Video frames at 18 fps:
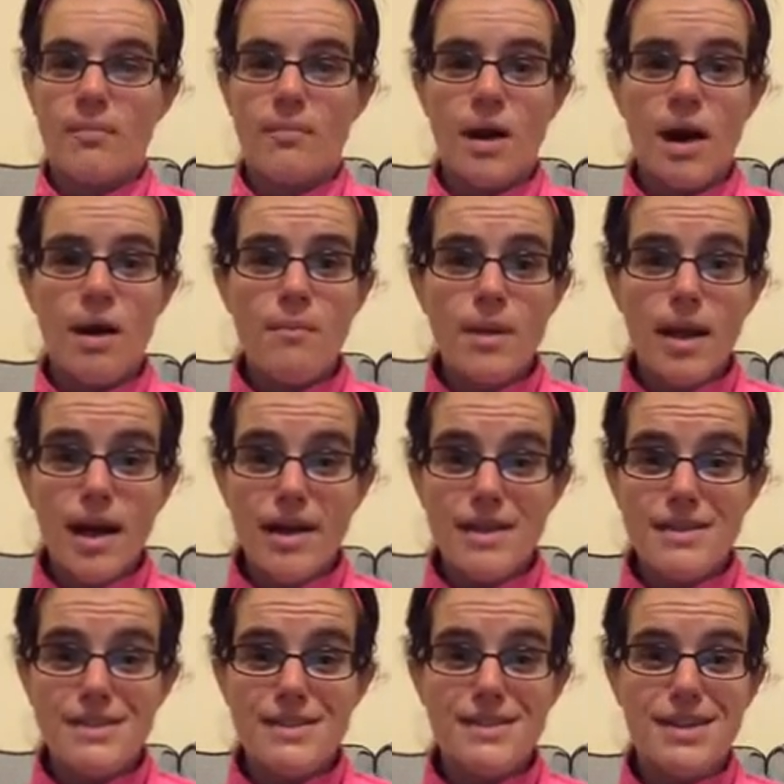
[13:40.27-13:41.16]
a mom
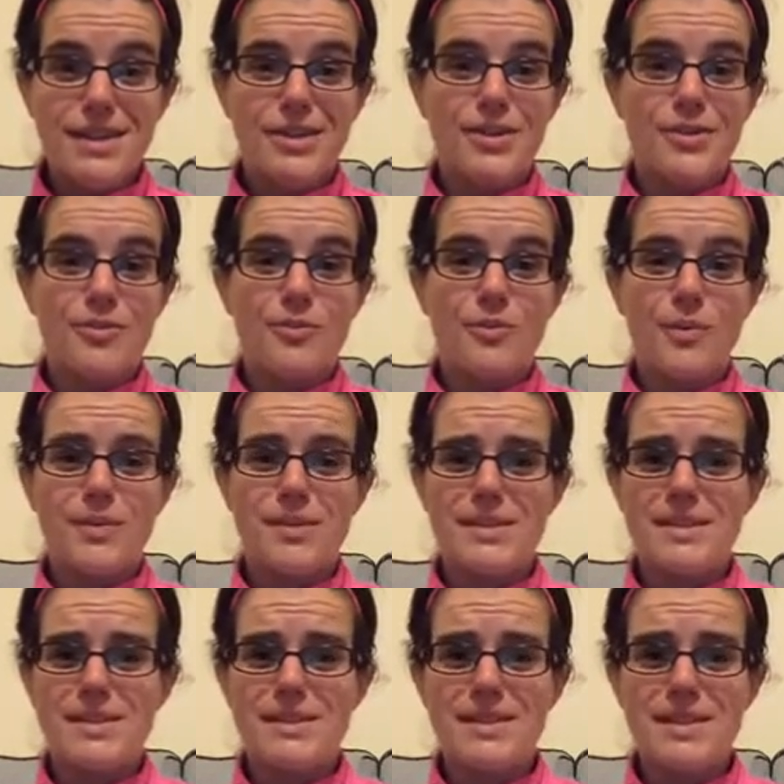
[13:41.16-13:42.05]
boss and you're
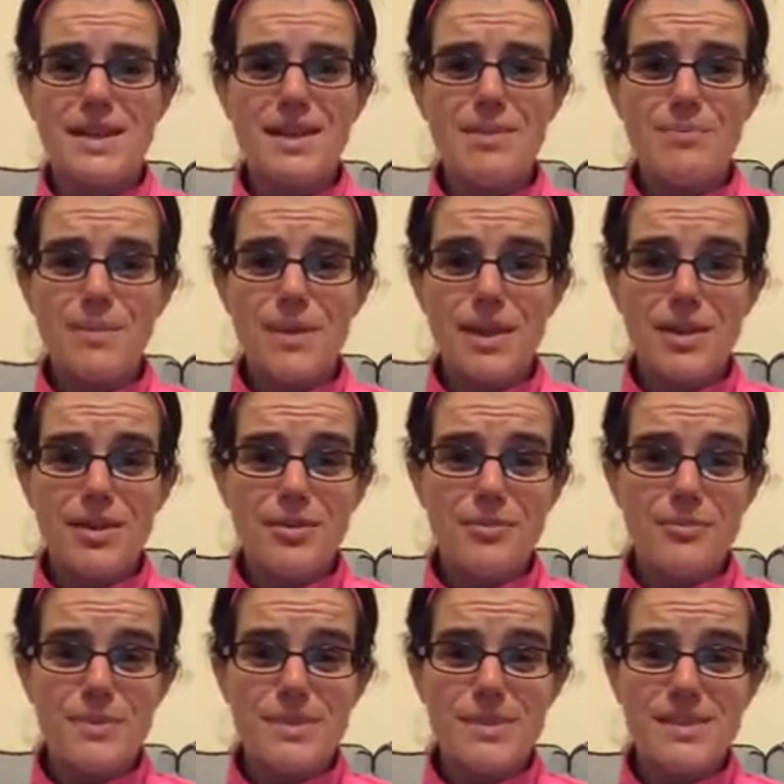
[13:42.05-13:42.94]
deep in
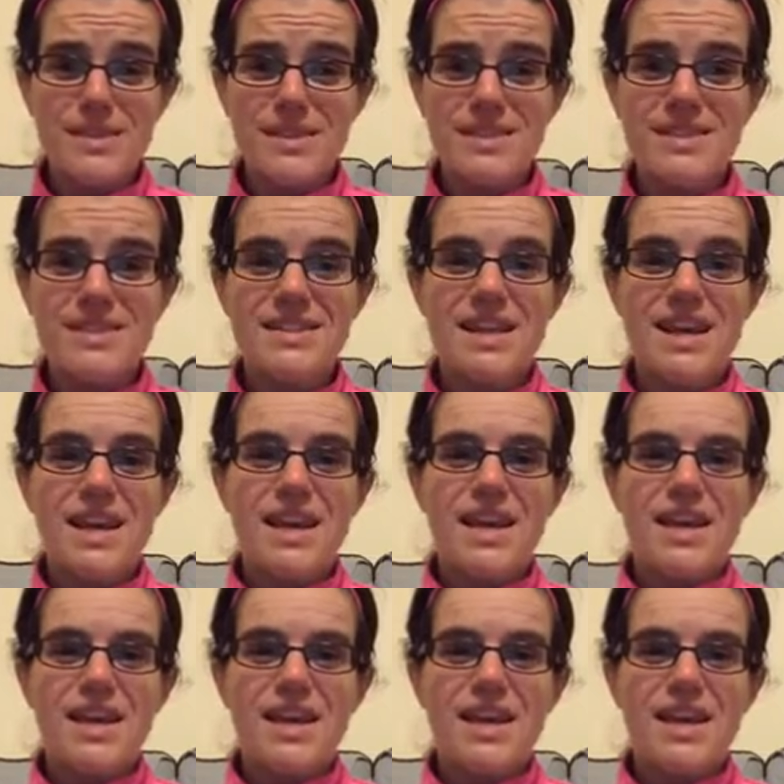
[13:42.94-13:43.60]
your business.